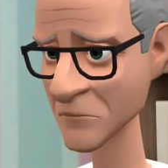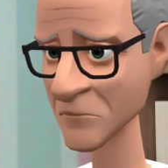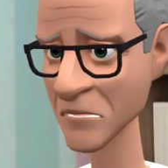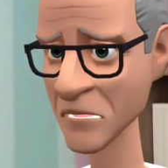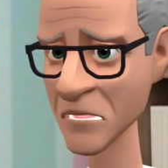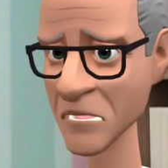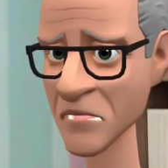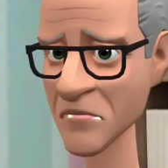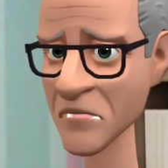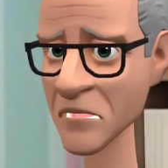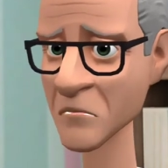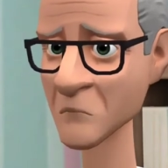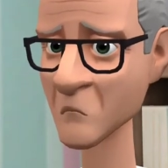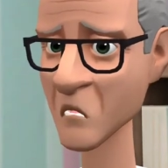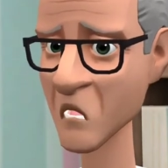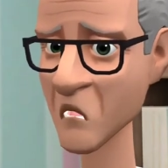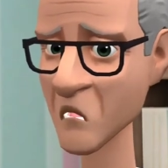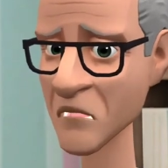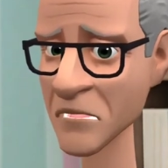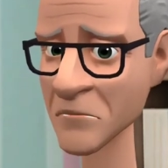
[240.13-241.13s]
I have no
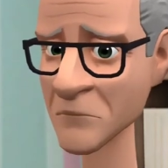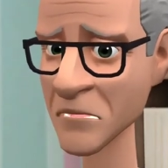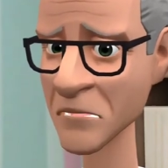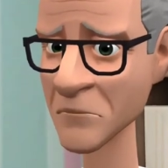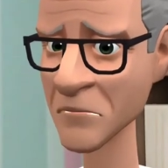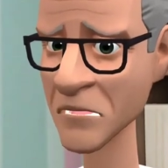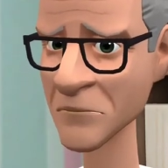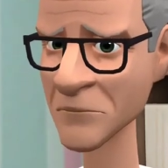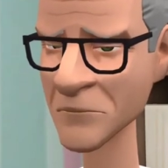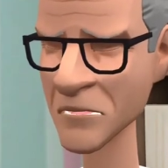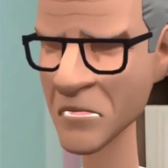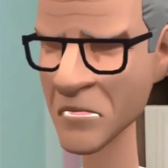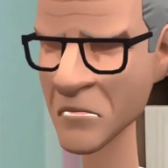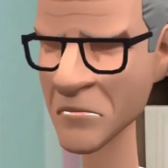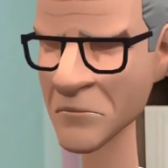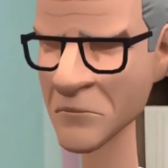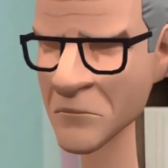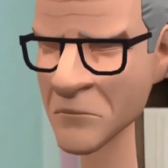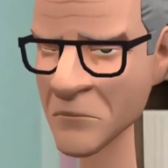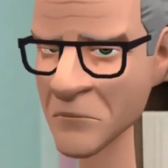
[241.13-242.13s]
more family members.
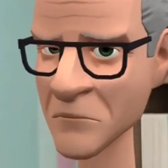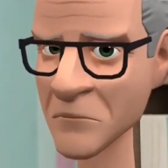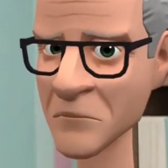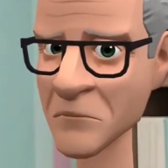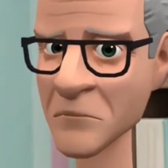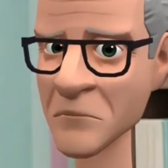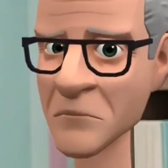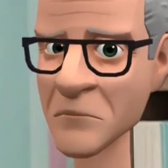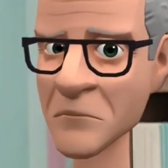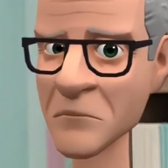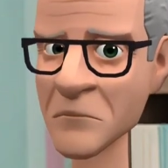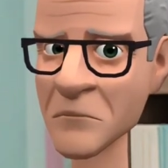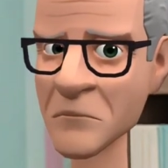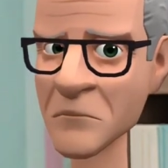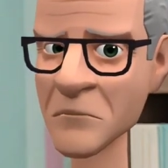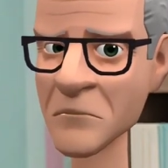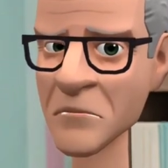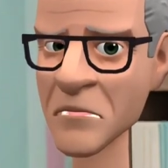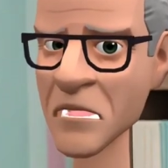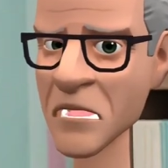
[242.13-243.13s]

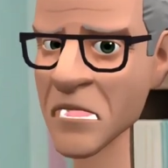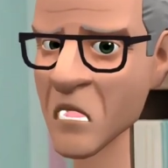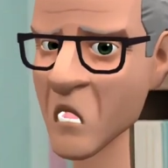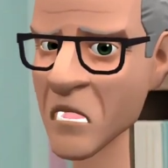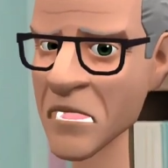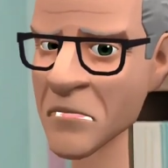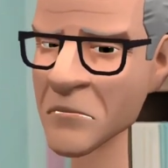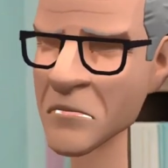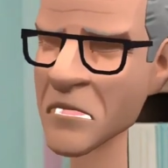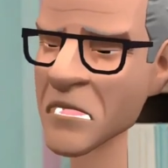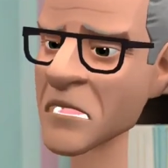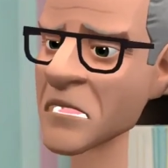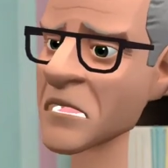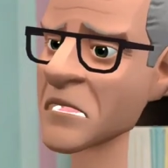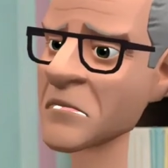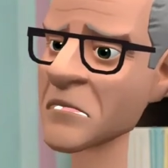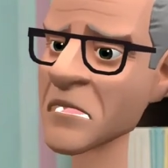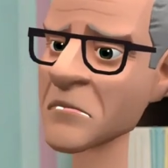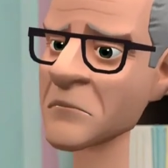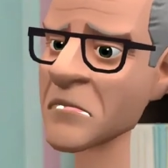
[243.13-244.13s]
See you in my
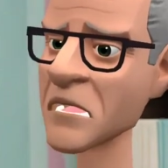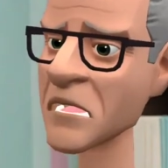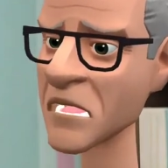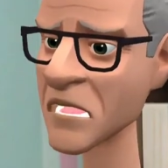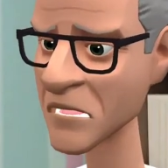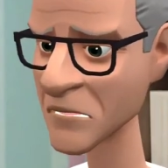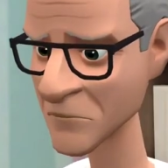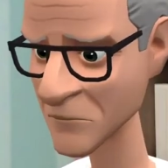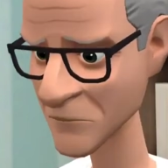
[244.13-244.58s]
last update.